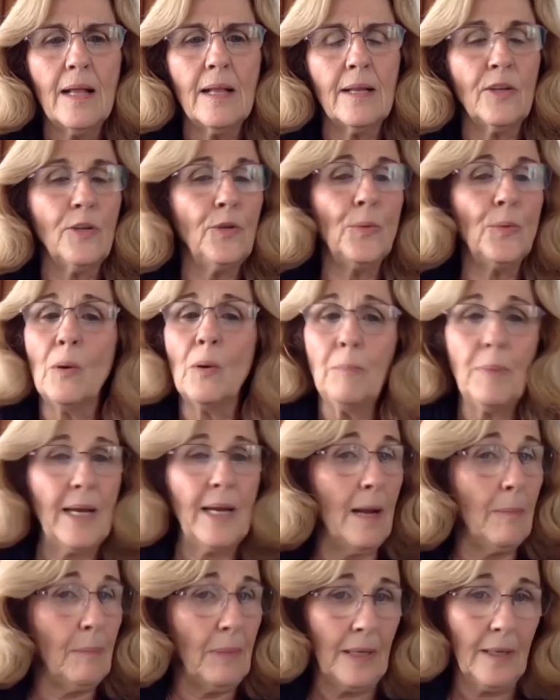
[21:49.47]
you won't be
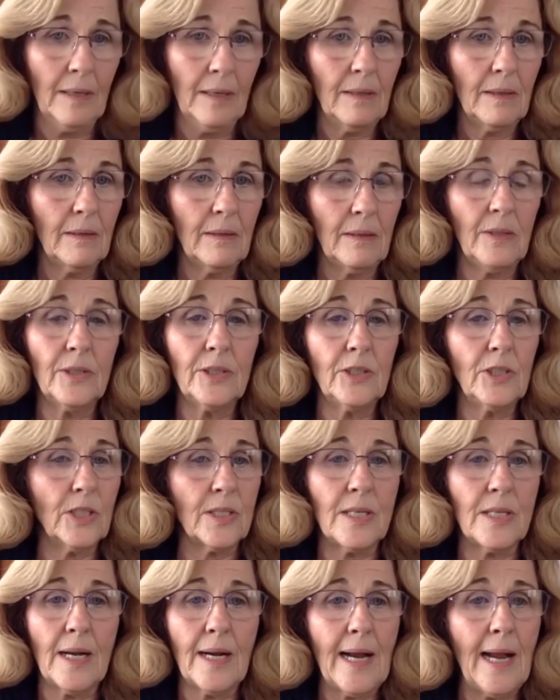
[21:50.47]
happy. You're yeah.
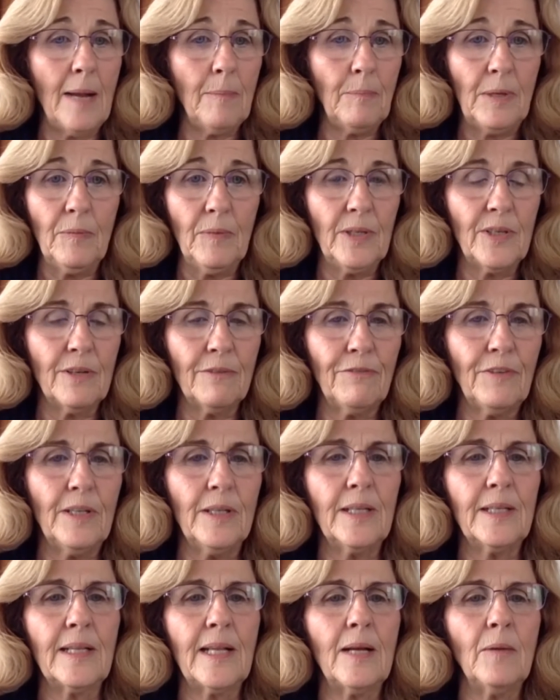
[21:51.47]
just not happy when you're
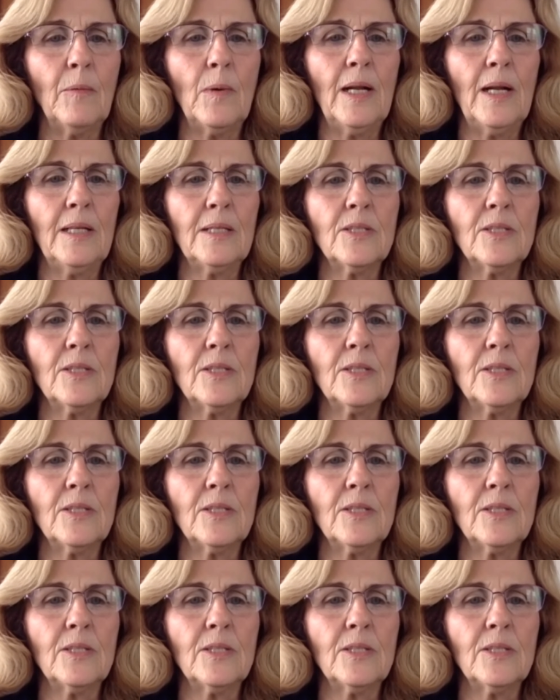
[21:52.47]
feeling that way.